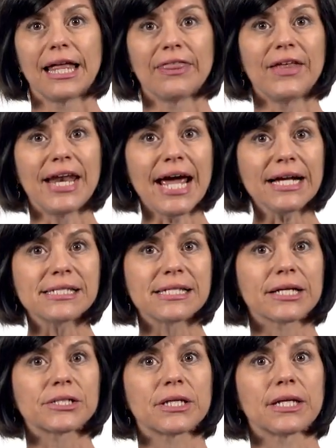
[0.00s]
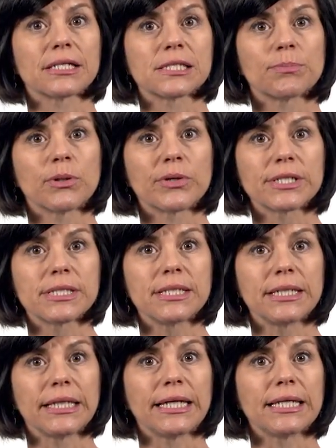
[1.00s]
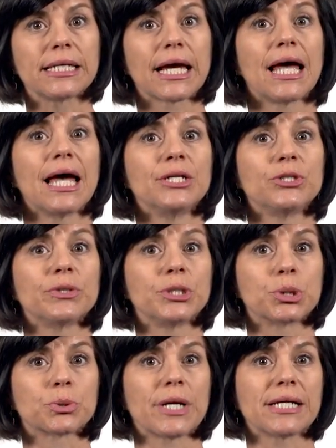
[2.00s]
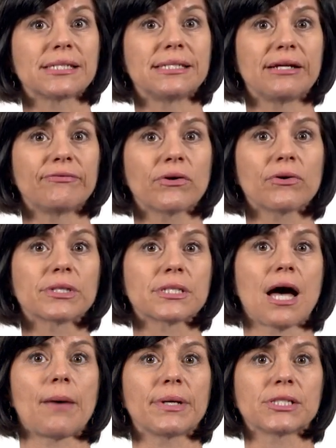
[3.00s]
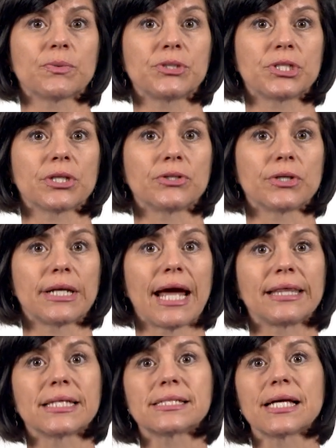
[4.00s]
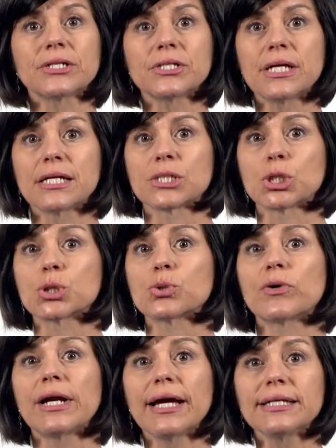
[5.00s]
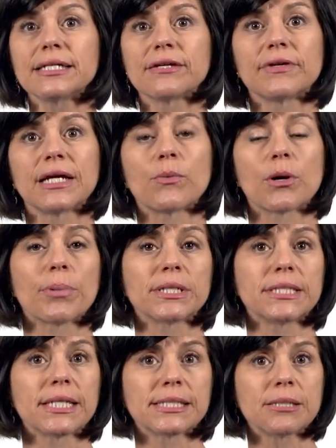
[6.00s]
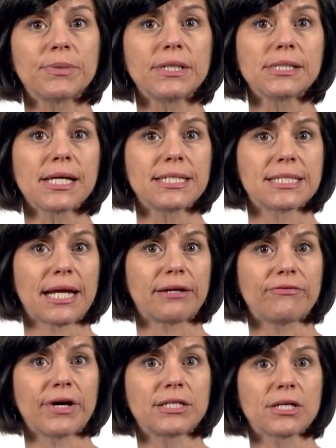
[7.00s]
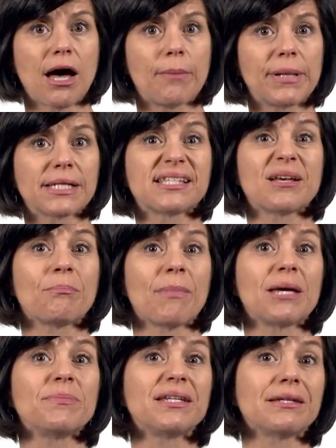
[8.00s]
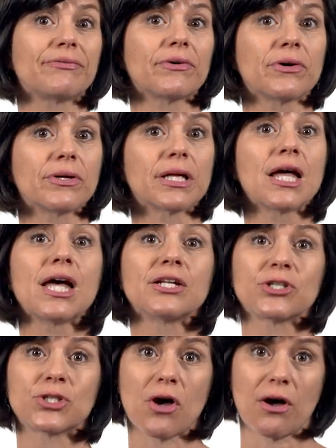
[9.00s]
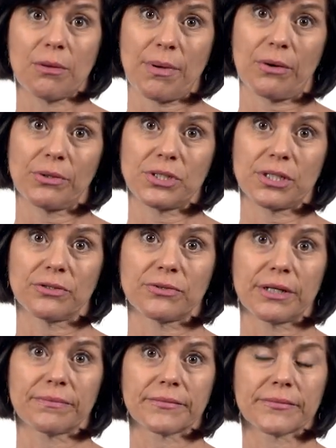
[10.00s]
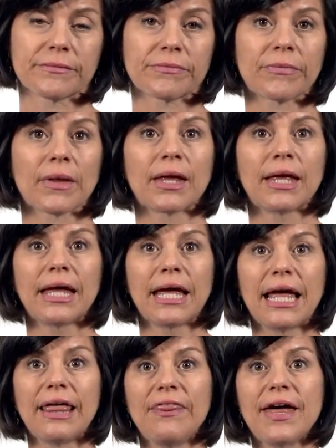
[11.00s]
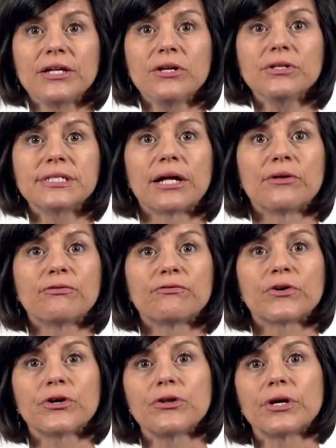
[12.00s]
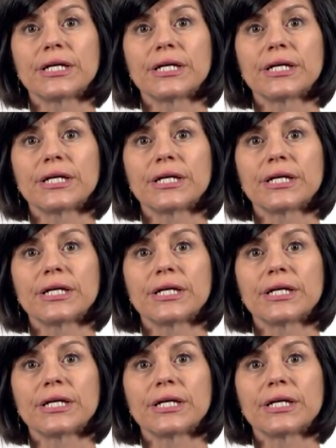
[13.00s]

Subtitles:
The next section explores the need to address difficult topics with children, and the section has a short activity where participants identify topics that might be difficult to talk about with children. Then you'll delve further